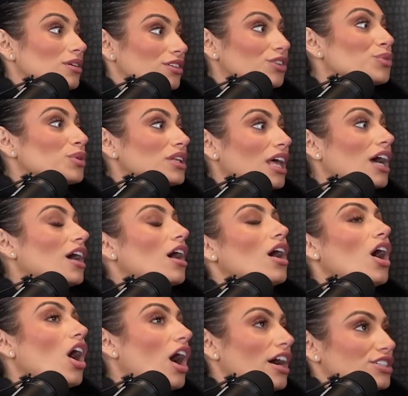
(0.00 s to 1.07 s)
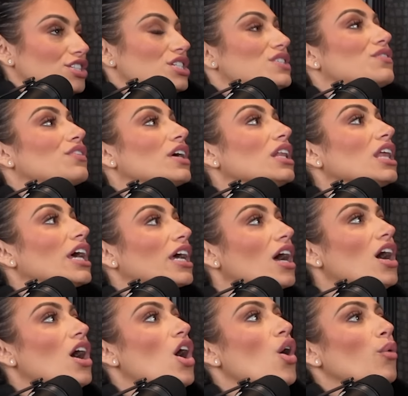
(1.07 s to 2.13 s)
You were like, oh, I just feel like
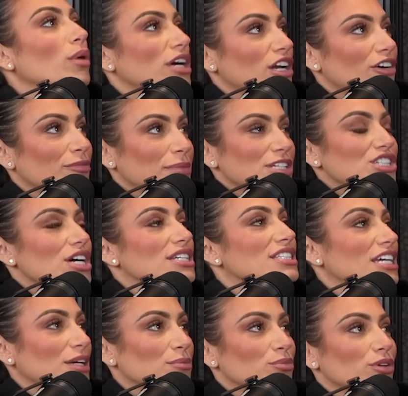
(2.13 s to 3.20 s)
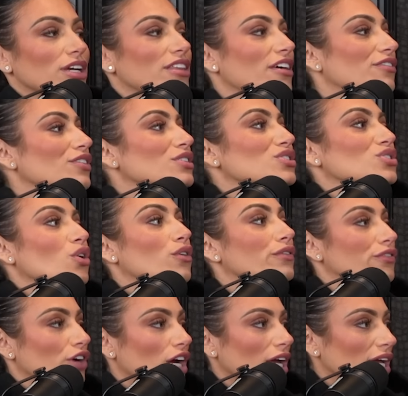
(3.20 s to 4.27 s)
weight off my chest. I can breathe. I feel so
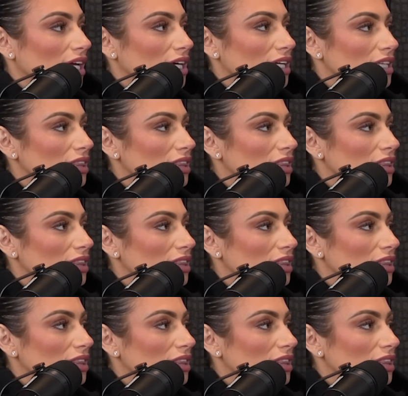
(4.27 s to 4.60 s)
free.